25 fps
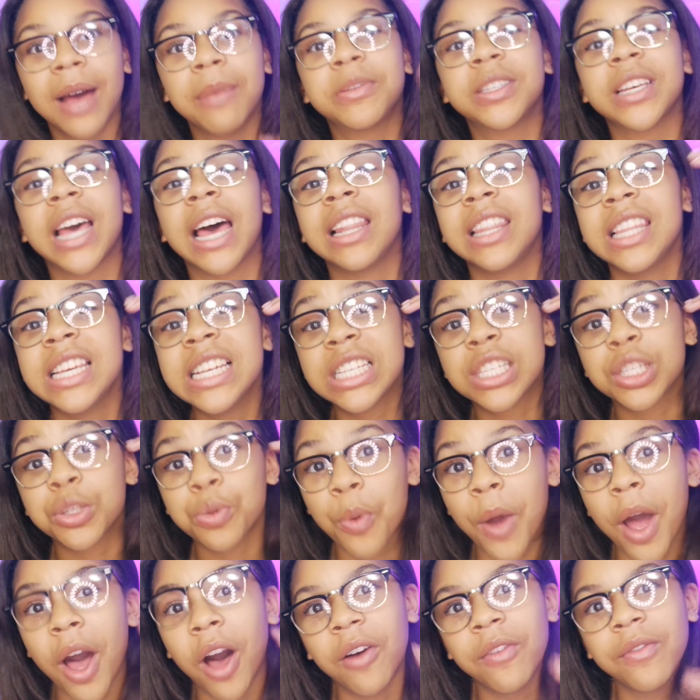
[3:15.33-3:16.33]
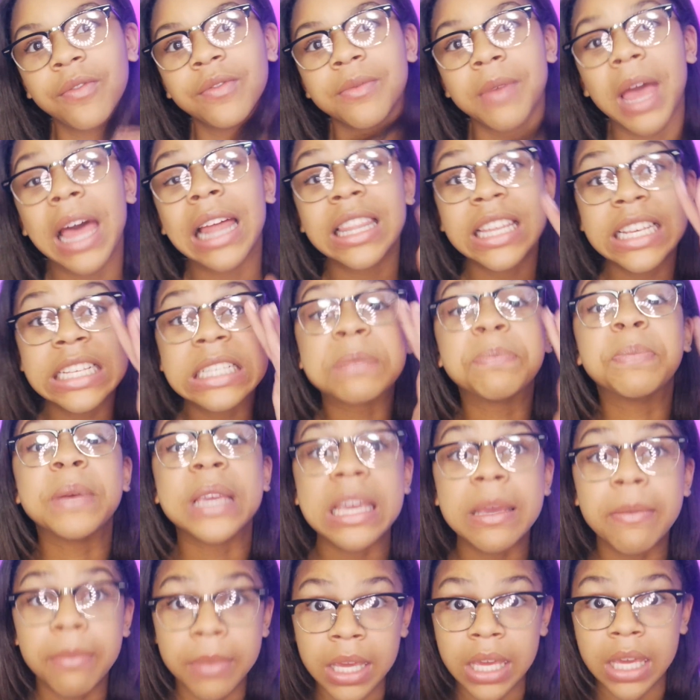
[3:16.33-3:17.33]
up to at least 12. At least
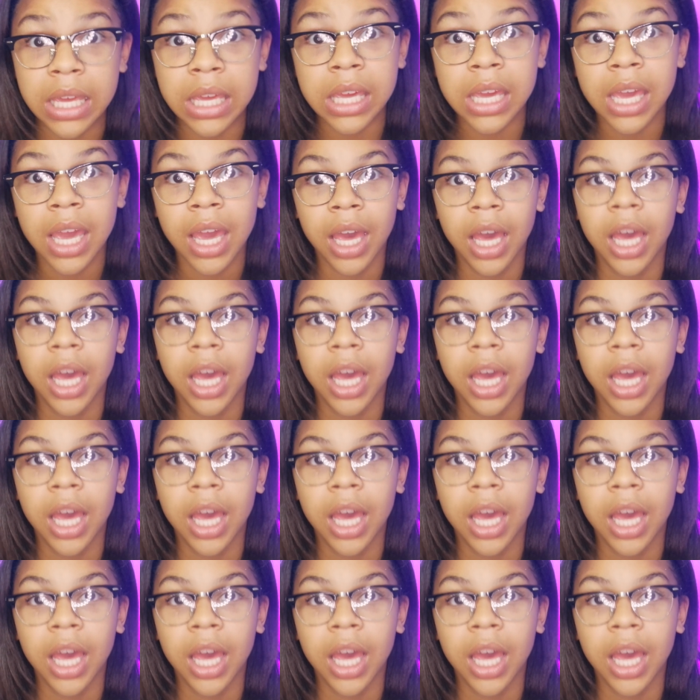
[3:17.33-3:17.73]
beat me.